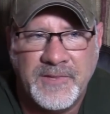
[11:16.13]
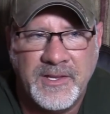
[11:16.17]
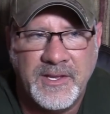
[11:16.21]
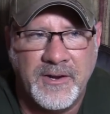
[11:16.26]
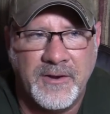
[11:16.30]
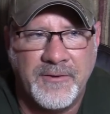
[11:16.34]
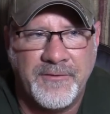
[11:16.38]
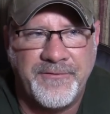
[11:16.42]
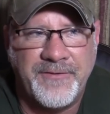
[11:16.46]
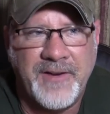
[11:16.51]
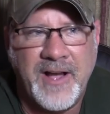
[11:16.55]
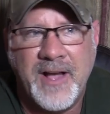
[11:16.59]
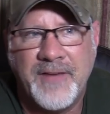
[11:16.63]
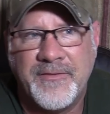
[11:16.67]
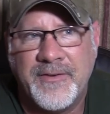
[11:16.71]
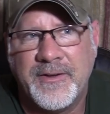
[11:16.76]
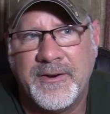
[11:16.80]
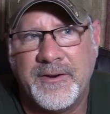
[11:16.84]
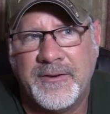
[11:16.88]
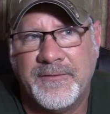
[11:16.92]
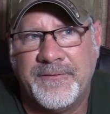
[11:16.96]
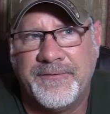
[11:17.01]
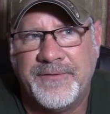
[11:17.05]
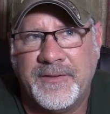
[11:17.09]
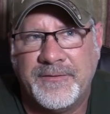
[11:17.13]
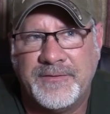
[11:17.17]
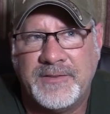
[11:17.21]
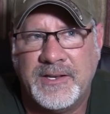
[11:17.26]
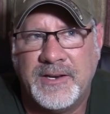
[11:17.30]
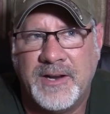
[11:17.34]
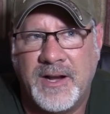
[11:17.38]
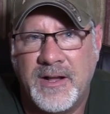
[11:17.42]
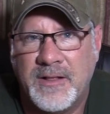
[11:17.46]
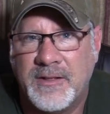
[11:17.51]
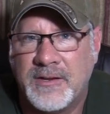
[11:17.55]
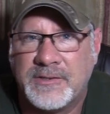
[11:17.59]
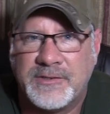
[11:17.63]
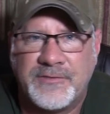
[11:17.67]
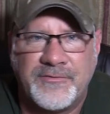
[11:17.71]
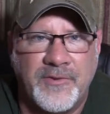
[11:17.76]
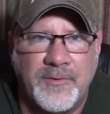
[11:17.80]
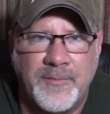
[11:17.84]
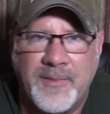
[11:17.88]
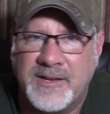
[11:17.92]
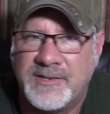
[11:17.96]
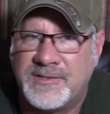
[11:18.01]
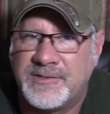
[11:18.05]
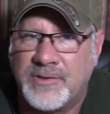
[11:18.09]
you know, $550
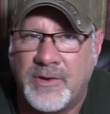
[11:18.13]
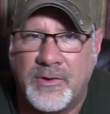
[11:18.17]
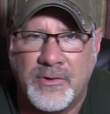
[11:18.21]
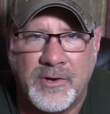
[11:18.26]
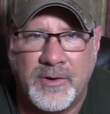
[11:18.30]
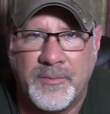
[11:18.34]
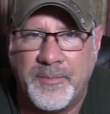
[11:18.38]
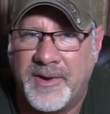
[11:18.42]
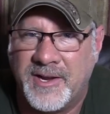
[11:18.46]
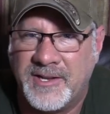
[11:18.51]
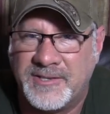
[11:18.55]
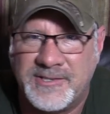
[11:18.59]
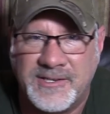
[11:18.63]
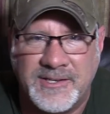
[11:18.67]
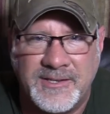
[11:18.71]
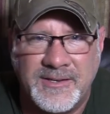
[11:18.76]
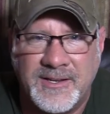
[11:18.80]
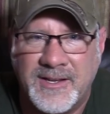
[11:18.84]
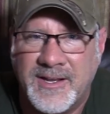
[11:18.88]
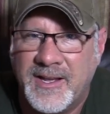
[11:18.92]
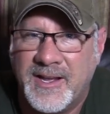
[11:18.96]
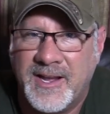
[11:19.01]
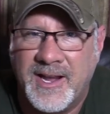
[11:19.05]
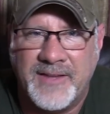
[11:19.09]
for my solar budget